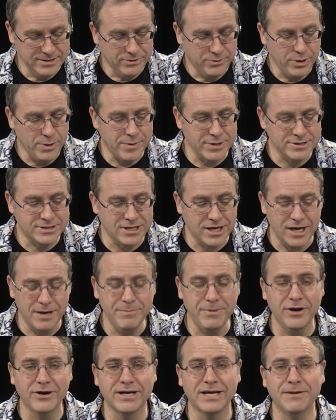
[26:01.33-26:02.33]
We once saw an
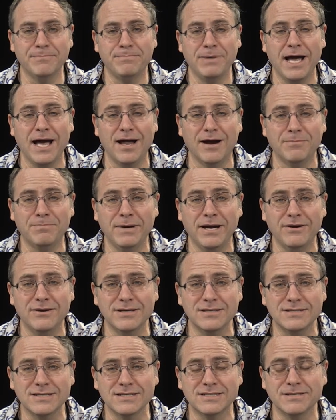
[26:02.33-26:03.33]
American in
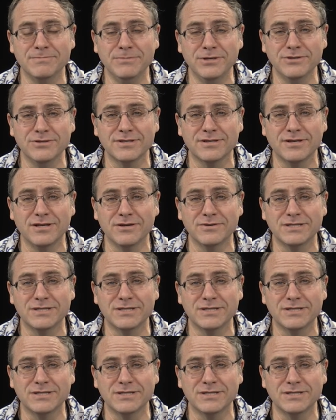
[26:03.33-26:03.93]
Paris. It's a musical.